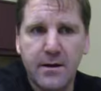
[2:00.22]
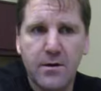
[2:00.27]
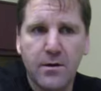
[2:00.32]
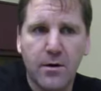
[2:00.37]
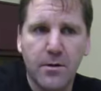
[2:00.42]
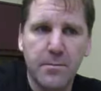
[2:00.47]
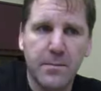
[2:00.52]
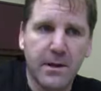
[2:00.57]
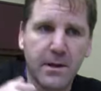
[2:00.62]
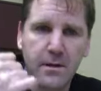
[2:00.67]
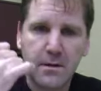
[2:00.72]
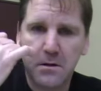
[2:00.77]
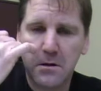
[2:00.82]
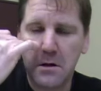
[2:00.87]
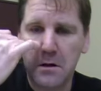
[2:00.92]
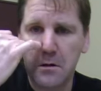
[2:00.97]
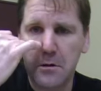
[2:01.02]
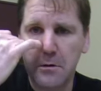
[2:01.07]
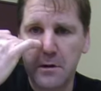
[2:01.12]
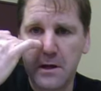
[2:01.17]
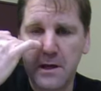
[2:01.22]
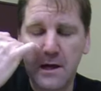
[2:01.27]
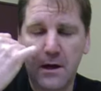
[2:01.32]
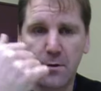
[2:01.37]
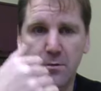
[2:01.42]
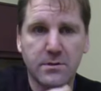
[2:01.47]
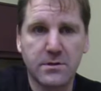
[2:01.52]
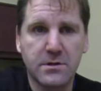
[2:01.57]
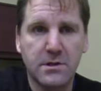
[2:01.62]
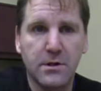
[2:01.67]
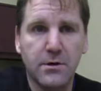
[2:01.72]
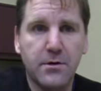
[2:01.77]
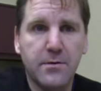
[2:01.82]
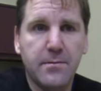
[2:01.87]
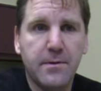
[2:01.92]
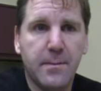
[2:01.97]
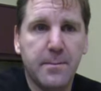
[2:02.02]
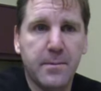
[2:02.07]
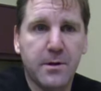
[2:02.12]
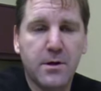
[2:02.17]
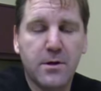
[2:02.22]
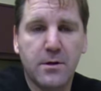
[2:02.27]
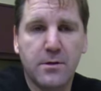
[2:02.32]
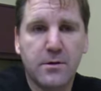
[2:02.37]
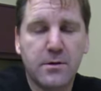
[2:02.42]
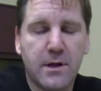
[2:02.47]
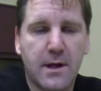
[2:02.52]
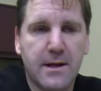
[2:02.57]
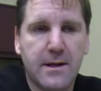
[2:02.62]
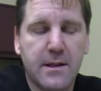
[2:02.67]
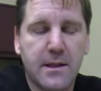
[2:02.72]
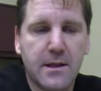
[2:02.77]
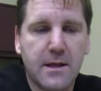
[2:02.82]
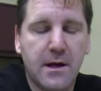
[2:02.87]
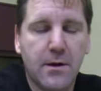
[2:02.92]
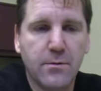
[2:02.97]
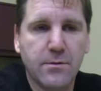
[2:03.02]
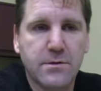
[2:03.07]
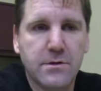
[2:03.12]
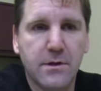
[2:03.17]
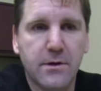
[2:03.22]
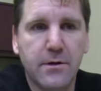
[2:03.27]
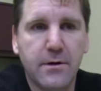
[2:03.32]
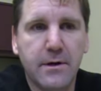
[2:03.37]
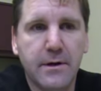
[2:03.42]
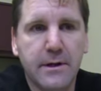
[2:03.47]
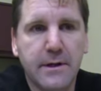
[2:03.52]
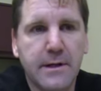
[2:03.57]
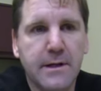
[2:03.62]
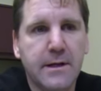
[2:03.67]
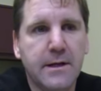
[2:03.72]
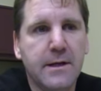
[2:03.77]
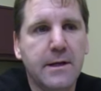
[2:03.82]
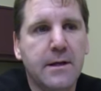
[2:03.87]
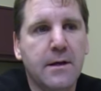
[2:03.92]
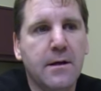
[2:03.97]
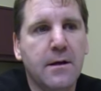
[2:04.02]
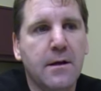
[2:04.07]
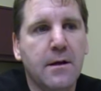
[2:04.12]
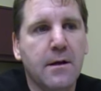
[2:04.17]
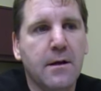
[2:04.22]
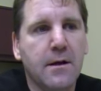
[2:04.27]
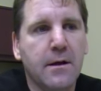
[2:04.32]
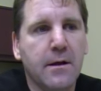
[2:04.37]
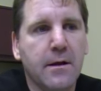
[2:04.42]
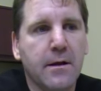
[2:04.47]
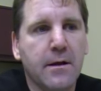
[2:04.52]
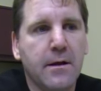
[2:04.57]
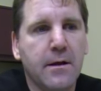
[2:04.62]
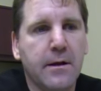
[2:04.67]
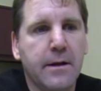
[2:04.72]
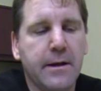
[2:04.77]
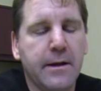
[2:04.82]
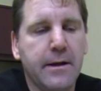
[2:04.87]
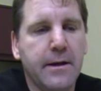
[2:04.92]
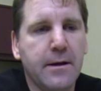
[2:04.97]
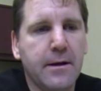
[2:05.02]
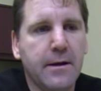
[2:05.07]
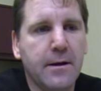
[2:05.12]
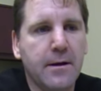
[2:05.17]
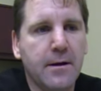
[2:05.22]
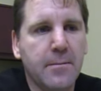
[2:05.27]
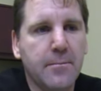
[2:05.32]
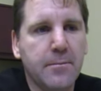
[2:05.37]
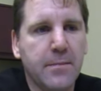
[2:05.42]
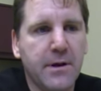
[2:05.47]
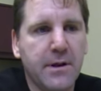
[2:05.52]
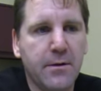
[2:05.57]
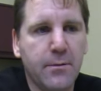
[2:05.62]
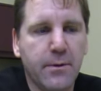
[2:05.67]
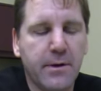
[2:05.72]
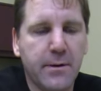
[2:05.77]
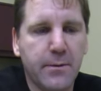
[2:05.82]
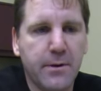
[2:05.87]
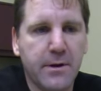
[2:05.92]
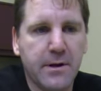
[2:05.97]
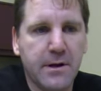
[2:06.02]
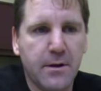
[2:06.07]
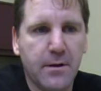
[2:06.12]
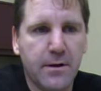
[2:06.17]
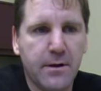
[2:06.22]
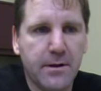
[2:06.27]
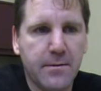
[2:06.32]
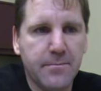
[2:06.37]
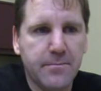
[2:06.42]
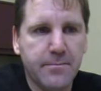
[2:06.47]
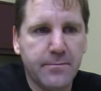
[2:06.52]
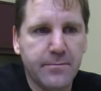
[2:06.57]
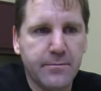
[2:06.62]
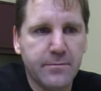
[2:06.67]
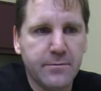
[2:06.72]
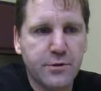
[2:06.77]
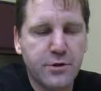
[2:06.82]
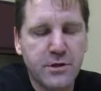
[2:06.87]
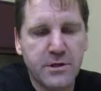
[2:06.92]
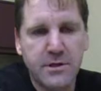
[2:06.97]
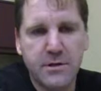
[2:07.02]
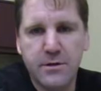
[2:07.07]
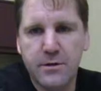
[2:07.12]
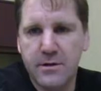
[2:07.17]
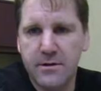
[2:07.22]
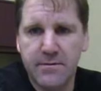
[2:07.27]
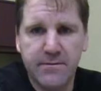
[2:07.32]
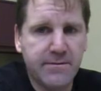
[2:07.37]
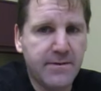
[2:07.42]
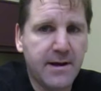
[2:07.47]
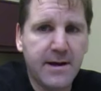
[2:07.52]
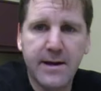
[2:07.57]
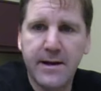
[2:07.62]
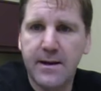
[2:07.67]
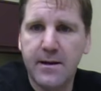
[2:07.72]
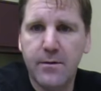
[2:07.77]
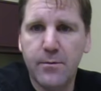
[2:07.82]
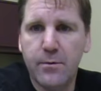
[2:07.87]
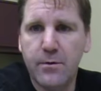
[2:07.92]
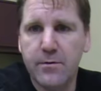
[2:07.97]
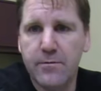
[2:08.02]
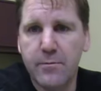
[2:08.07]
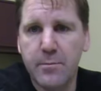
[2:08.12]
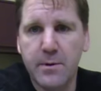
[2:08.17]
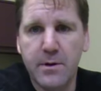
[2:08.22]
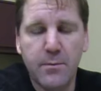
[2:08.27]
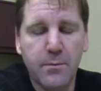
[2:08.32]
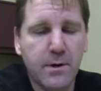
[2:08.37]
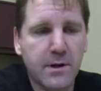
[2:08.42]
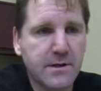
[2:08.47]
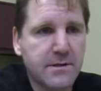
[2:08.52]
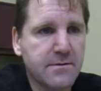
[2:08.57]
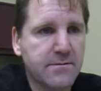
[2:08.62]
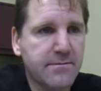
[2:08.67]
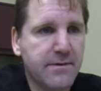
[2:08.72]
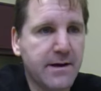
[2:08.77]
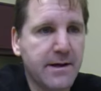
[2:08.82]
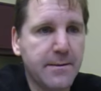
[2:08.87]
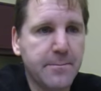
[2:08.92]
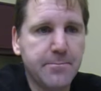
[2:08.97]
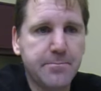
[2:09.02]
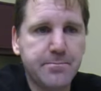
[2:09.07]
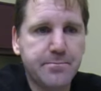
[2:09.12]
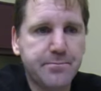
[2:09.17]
told him to call her the counselor. I'm going to talk to the counselor. And, but anyway, I went down and she couldn't find anywhere for me to watch a fight.